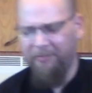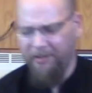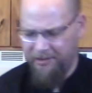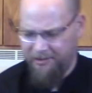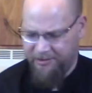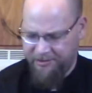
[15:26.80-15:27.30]

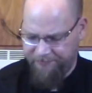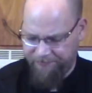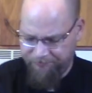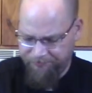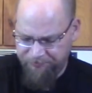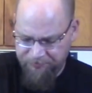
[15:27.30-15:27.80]
minutes.
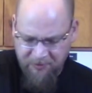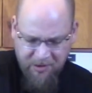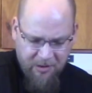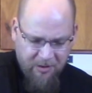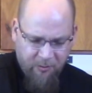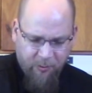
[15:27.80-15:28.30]

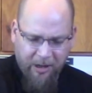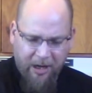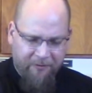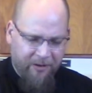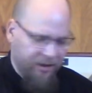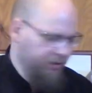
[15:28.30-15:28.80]
We're not really